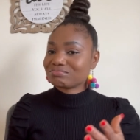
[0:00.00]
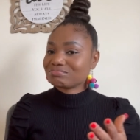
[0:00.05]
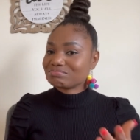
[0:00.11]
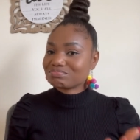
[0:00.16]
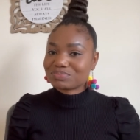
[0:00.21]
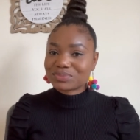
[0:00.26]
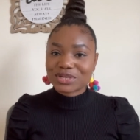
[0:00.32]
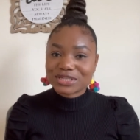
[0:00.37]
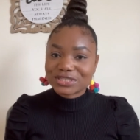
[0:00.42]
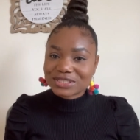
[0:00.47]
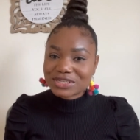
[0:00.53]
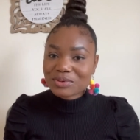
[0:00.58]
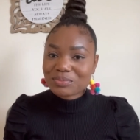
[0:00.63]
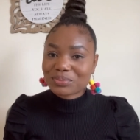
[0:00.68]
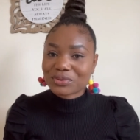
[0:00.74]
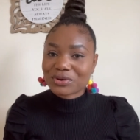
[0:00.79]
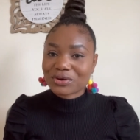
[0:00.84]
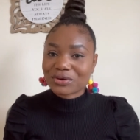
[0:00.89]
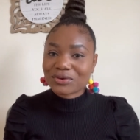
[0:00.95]
PhD
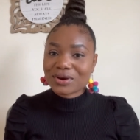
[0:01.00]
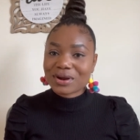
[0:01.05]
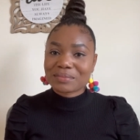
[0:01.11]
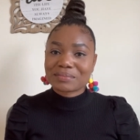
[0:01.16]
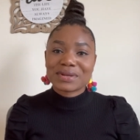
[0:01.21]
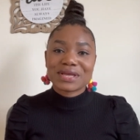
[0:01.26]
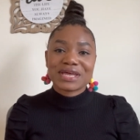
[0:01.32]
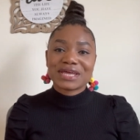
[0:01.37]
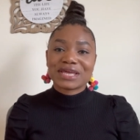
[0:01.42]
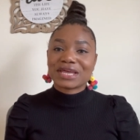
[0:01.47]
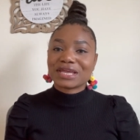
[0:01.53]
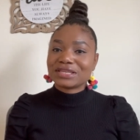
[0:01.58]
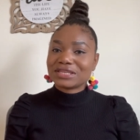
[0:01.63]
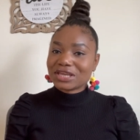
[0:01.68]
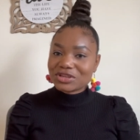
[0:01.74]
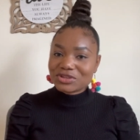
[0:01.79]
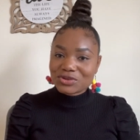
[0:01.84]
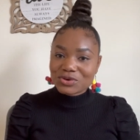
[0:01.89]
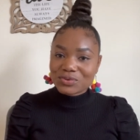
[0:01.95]
program in
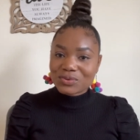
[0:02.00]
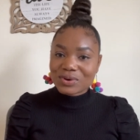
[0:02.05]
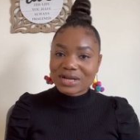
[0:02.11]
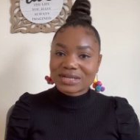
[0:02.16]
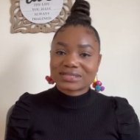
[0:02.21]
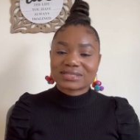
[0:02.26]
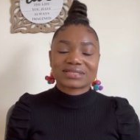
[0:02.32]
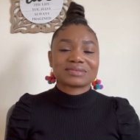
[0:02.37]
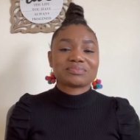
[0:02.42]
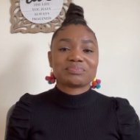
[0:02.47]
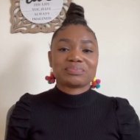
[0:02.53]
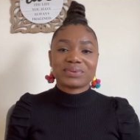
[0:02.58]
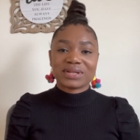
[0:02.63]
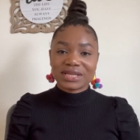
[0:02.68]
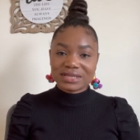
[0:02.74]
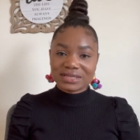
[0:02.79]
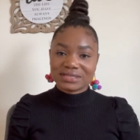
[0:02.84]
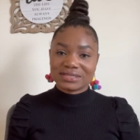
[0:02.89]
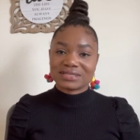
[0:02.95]
the US,
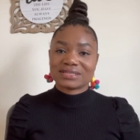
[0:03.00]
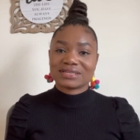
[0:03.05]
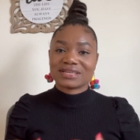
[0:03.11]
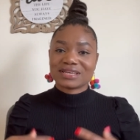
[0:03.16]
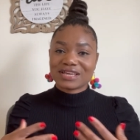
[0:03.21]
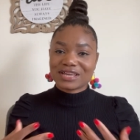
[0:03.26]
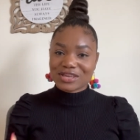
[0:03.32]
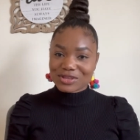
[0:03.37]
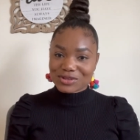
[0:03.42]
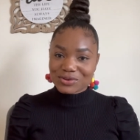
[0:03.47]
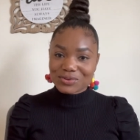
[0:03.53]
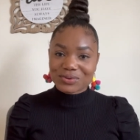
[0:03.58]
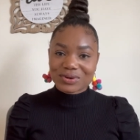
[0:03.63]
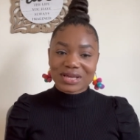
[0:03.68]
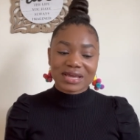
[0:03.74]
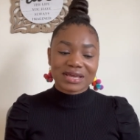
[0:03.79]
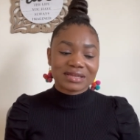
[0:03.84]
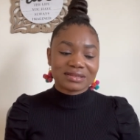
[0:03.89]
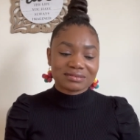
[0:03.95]
please, you
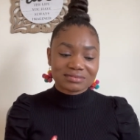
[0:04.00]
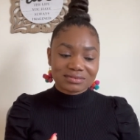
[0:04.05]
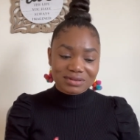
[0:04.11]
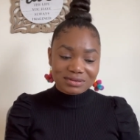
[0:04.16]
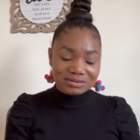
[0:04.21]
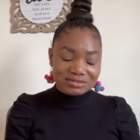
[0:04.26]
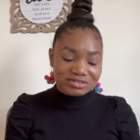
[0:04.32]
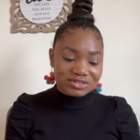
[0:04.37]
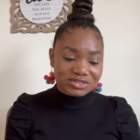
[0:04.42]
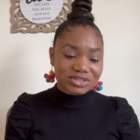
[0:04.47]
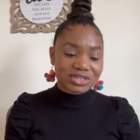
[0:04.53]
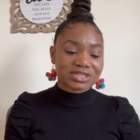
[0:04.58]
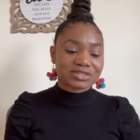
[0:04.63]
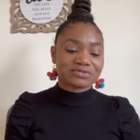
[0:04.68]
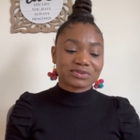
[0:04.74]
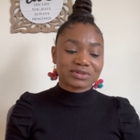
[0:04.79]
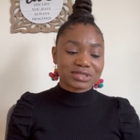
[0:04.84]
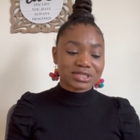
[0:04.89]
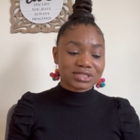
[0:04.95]
can search
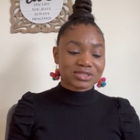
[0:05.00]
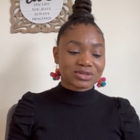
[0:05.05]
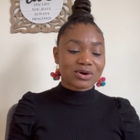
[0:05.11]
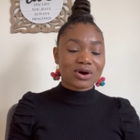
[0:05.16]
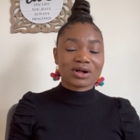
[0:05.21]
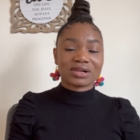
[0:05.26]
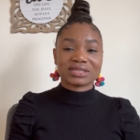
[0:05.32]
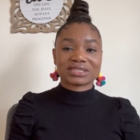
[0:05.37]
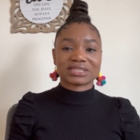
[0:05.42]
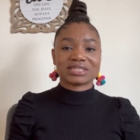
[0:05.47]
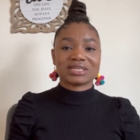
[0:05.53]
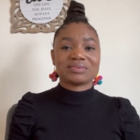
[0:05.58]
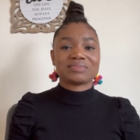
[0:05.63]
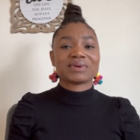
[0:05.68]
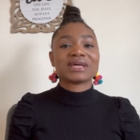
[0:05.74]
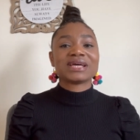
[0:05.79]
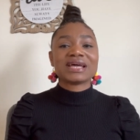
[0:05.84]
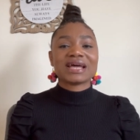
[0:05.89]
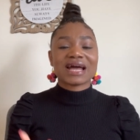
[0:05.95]
for this scholarship
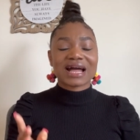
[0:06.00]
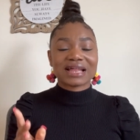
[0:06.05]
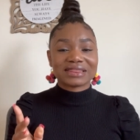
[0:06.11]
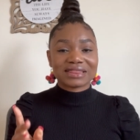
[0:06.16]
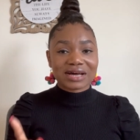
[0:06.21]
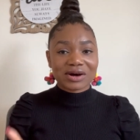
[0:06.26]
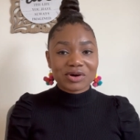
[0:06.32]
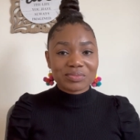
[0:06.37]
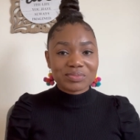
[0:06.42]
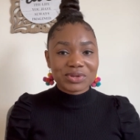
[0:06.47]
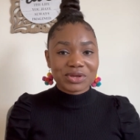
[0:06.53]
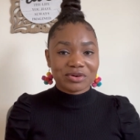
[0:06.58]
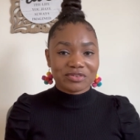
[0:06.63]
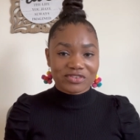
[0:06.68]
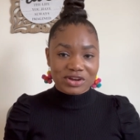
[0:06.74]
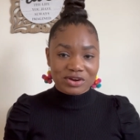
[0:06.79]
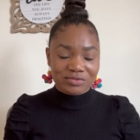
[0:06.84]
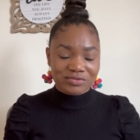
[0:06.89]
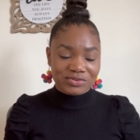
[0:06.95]
and that will be of
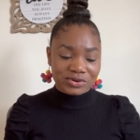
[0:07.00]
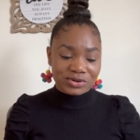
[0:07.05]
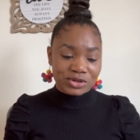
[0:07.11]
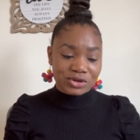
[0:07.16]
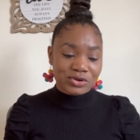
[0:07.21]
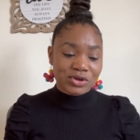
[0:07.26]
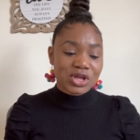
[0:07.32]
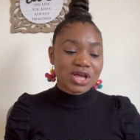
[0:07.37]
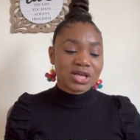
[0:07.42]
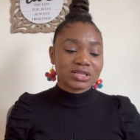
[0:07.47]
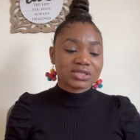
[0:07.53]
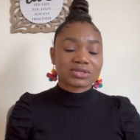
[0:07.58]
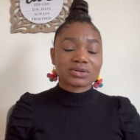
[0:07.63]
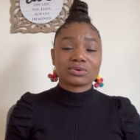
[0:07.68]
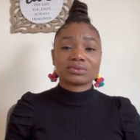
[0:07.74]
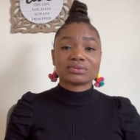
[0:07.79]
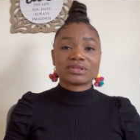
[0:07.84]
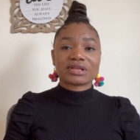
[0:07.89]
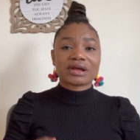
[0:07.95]
help for you. So
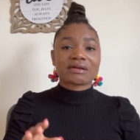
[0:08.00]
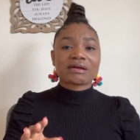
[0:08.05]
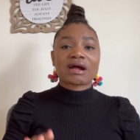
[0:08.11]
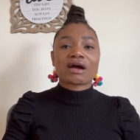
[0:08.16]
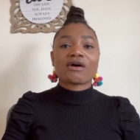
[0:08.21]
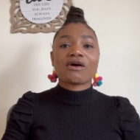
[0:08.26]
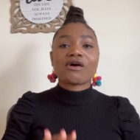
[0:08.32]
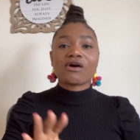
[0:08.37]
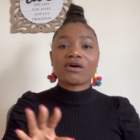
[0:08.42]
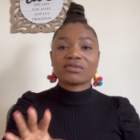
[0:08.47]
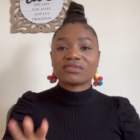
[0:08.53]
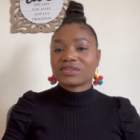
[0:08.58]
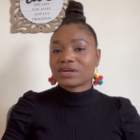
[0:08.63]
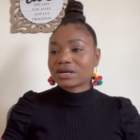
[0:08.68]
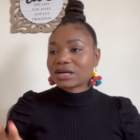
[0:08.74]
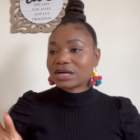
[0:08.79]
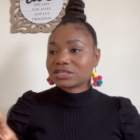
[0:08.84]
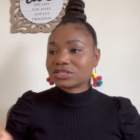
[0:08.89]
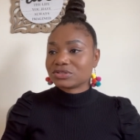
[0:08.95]
there are other
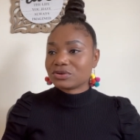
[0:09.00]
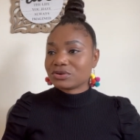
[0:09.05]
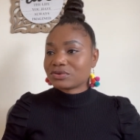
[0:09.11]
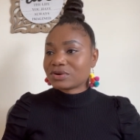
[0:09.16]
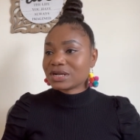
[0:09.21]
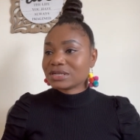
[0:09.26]
categorized